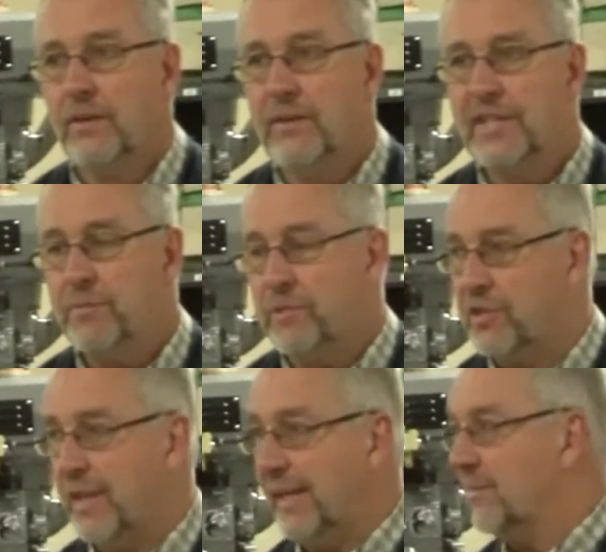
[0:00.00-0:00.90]
These
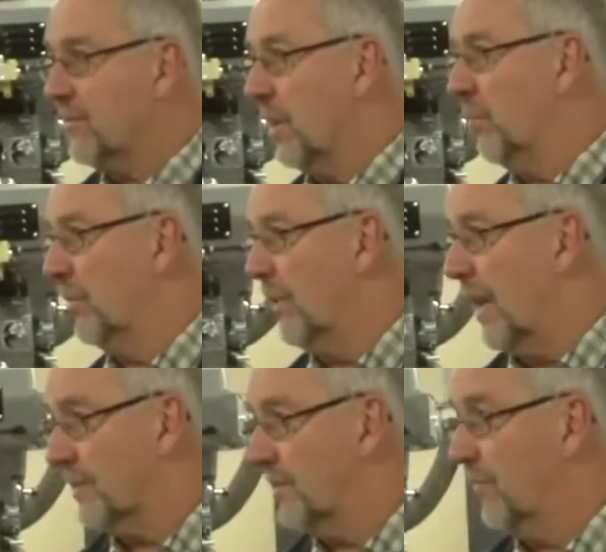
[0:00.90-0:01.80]
machines come with
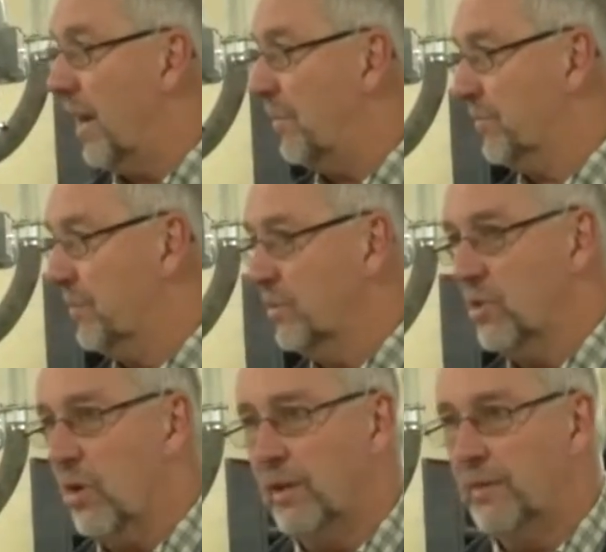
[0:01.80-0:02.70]
lots of options
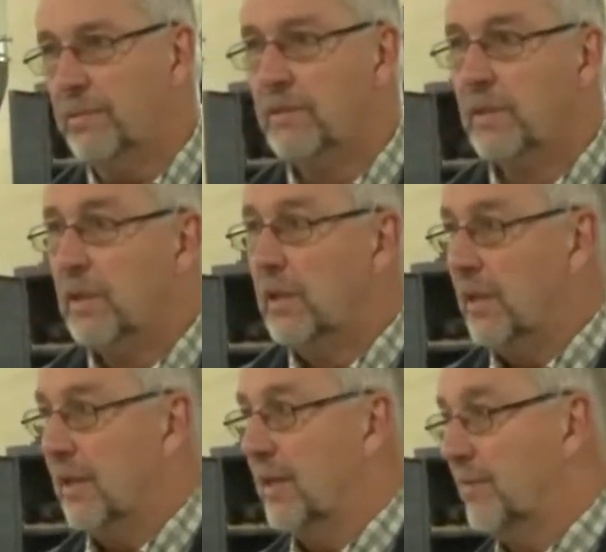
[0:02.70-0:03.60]
on them,
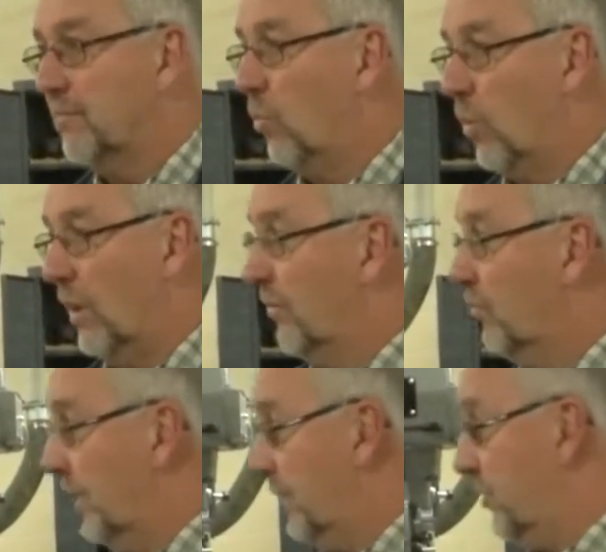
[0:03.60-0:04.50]
one of
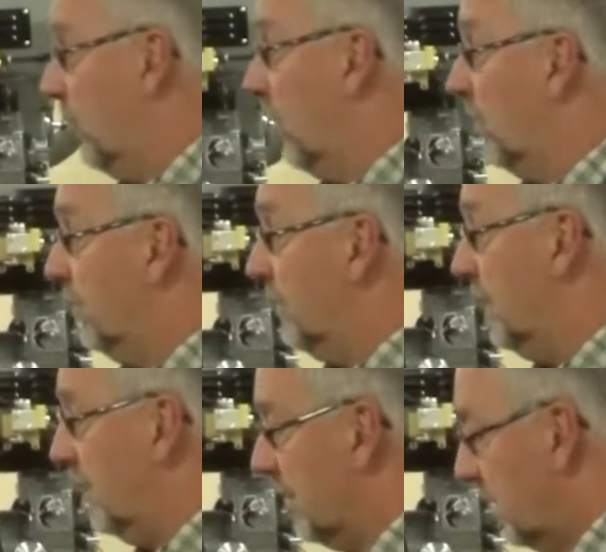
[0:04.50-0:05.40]
which are
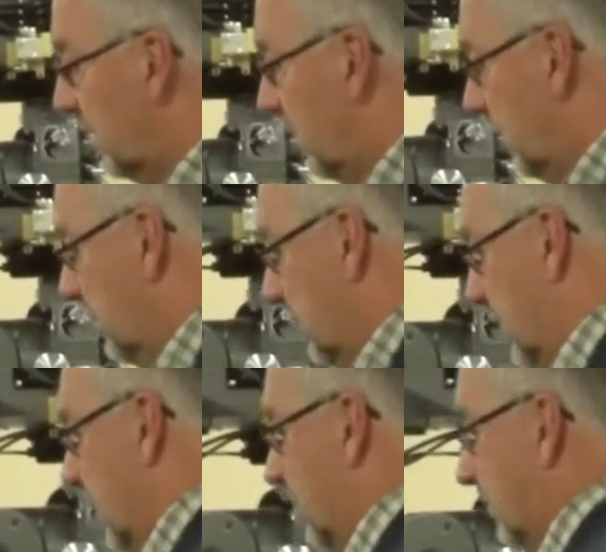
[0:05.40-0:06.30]
the
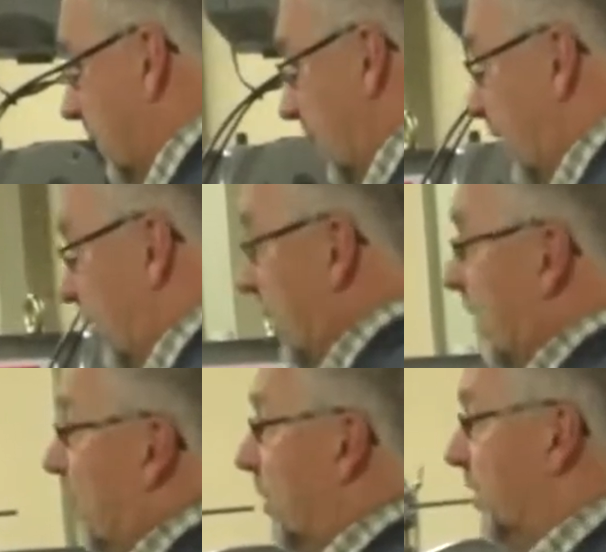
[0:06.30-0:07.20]
area
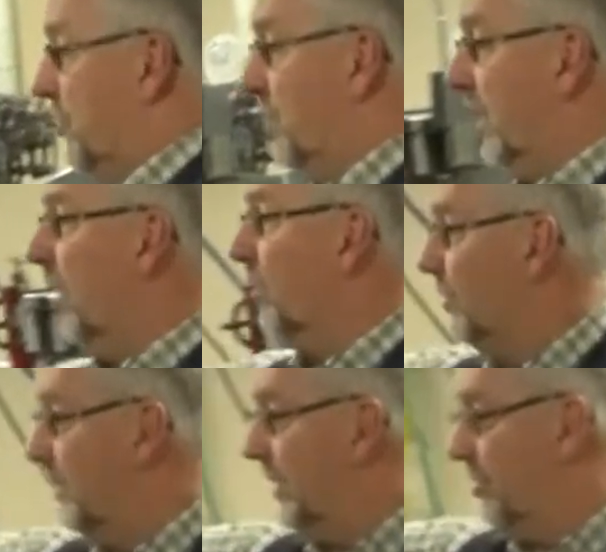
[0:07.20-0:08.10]
in which they are
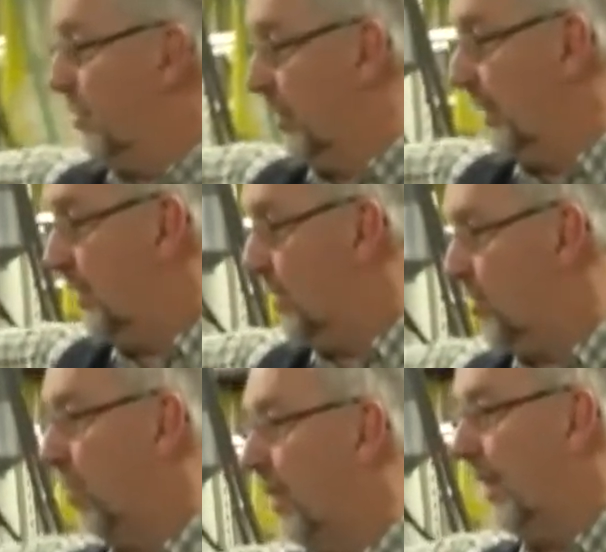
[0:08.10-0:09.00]
digitally
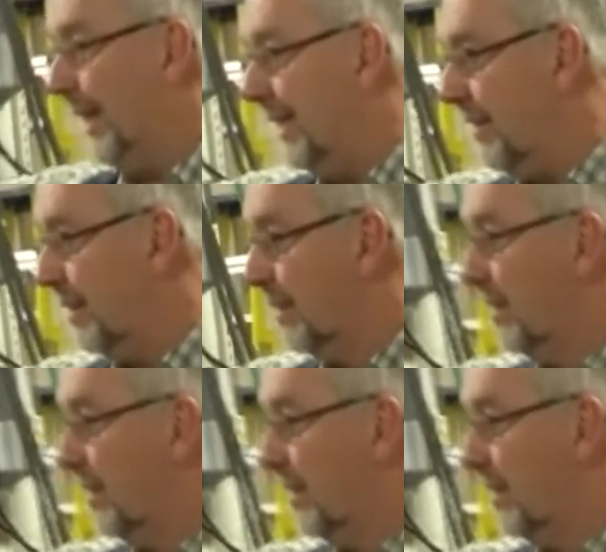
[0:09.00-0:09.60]
displayed,